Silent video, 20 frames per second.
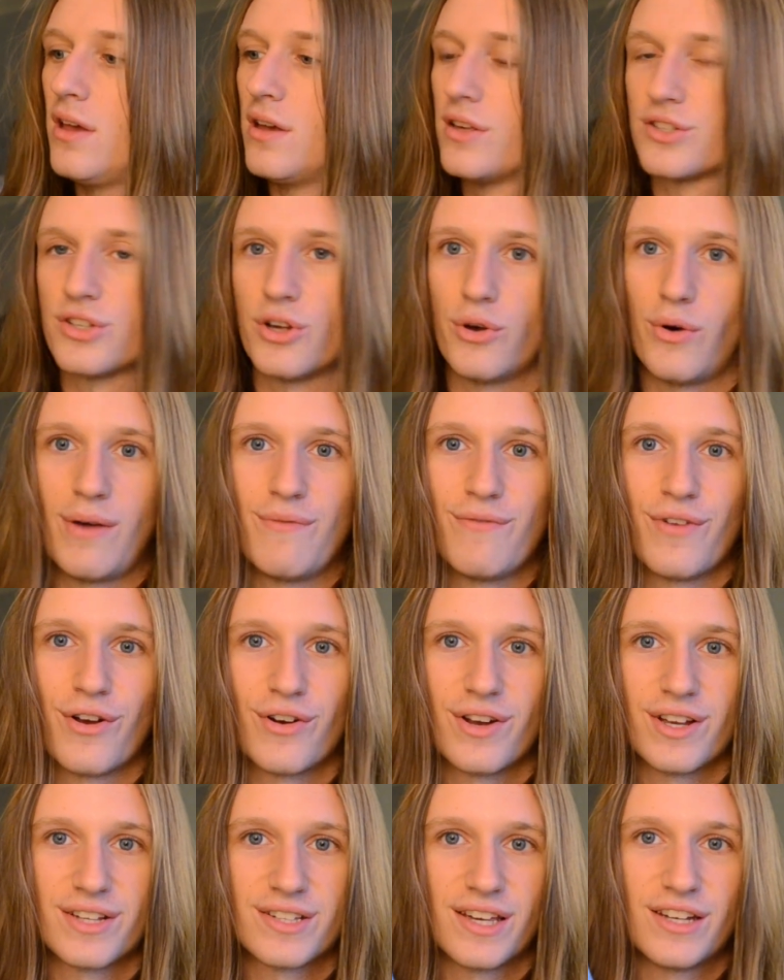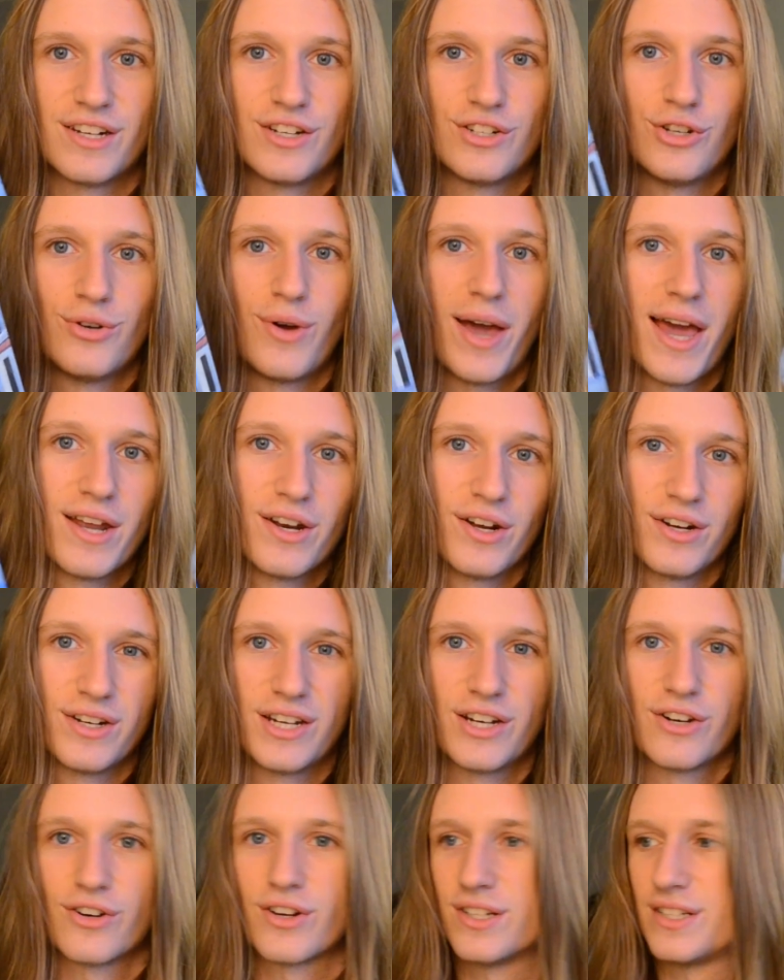so I'm very excited to end on
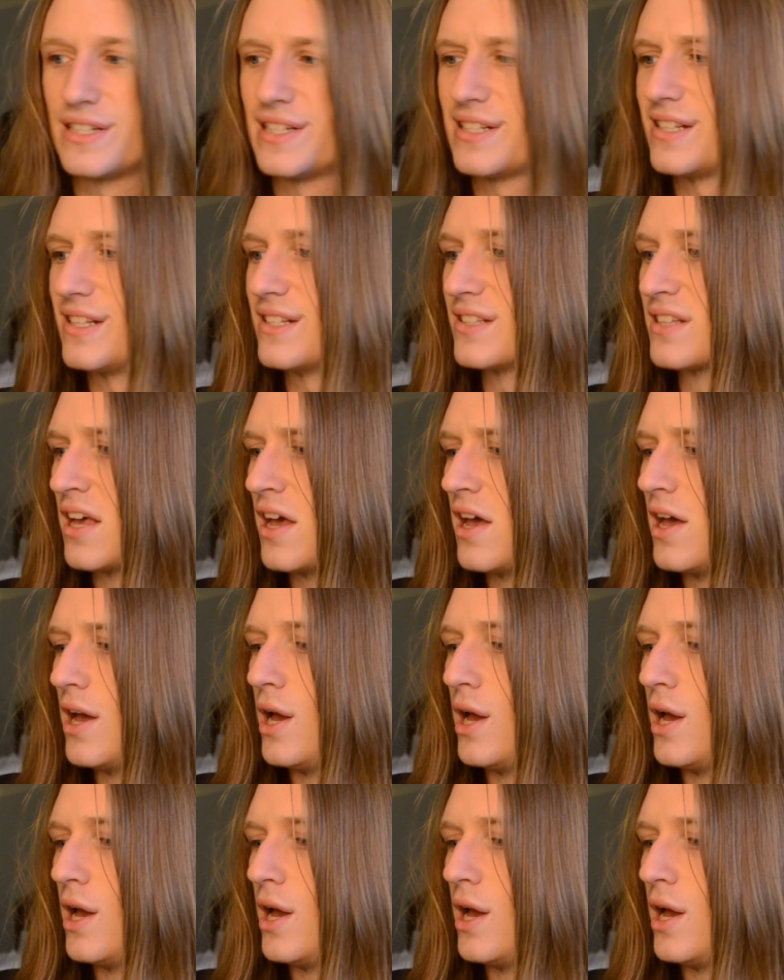here because this is